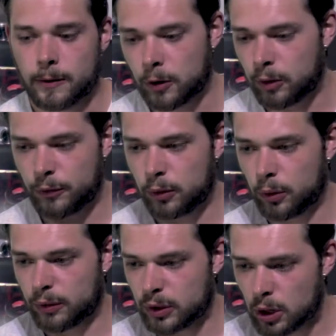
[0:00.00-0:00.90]
So if
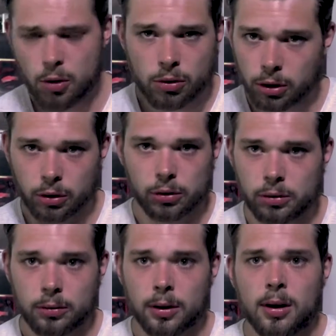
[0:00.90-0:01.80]
you have no
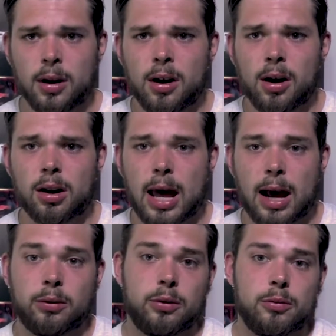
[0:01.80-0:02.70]
clue on
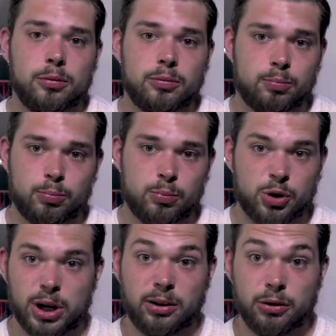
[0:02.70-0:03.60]
how to
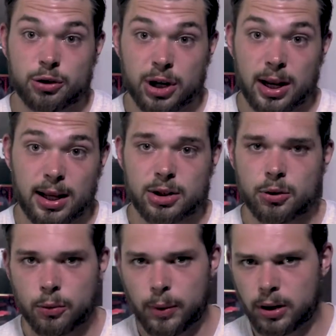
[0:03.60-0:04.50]
set your settings
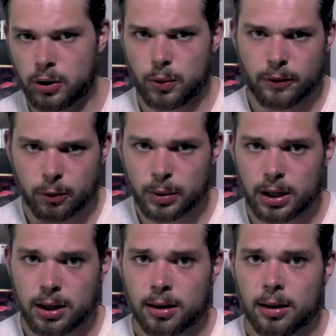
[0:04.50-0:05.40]
or where you have to
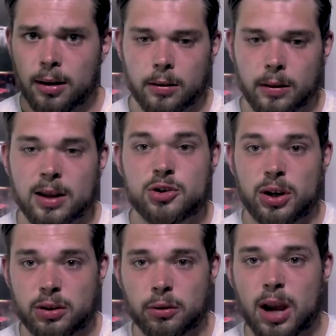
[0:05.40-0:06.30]
be, then
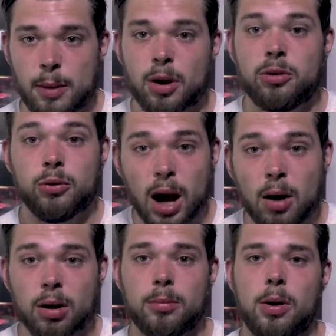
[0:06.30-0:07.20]
set your camera to
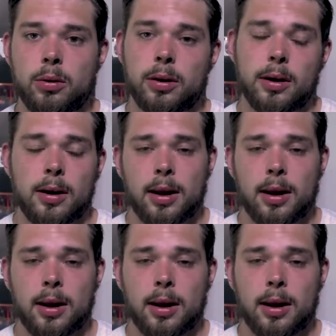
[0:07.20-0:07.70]
auto mode